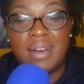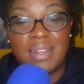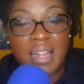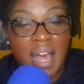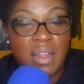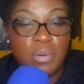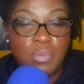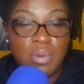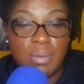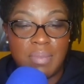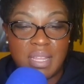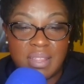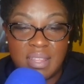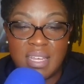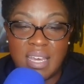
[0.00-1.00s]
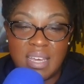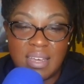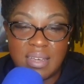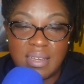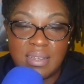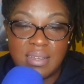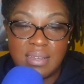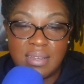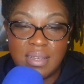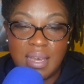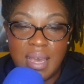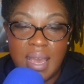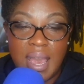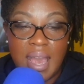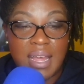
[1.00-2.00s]
A lot of women think,
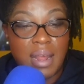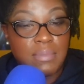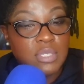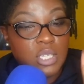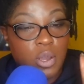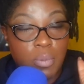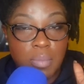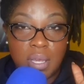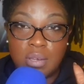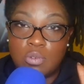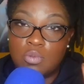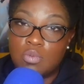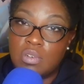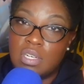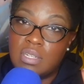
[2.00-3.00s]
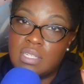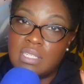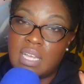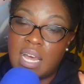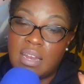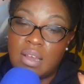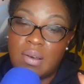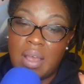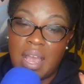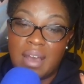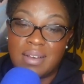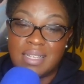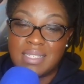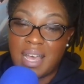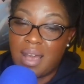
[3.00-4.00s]
and I'm just going to be as real as I know
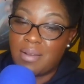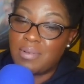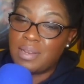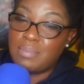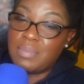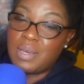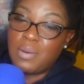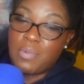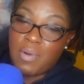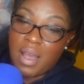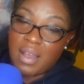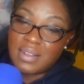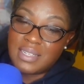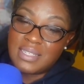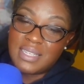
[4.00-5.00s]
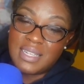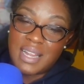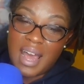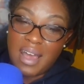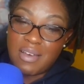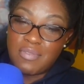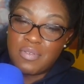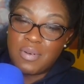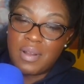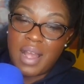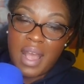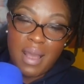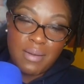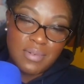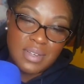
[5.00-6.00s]
how because I already been wireless and live for
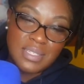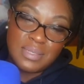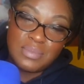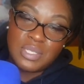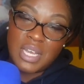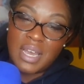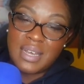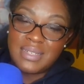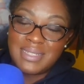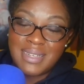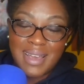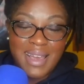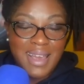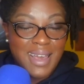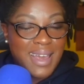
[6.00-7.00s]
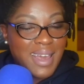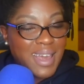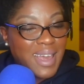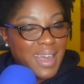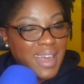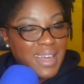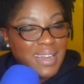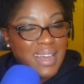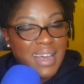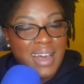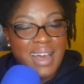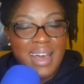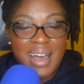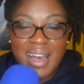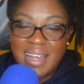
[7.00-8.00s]
an hour and some change. And
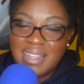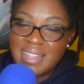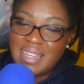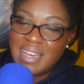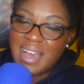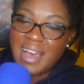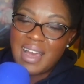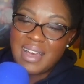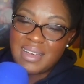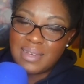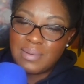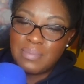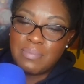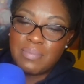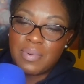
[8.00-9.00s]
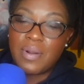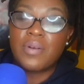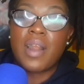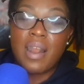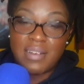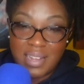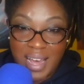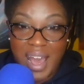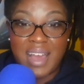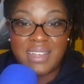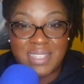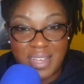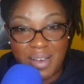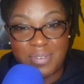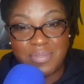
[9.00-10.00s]
I think I broke all the
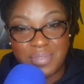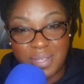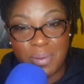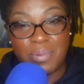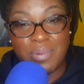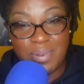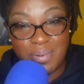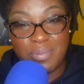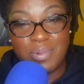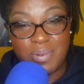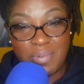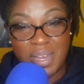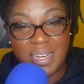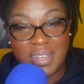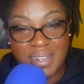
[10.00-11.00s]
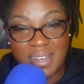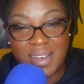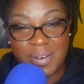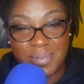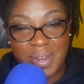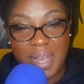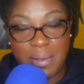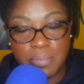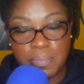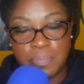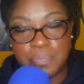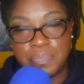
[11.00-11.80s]
ice off. So we're, we're ready to go now.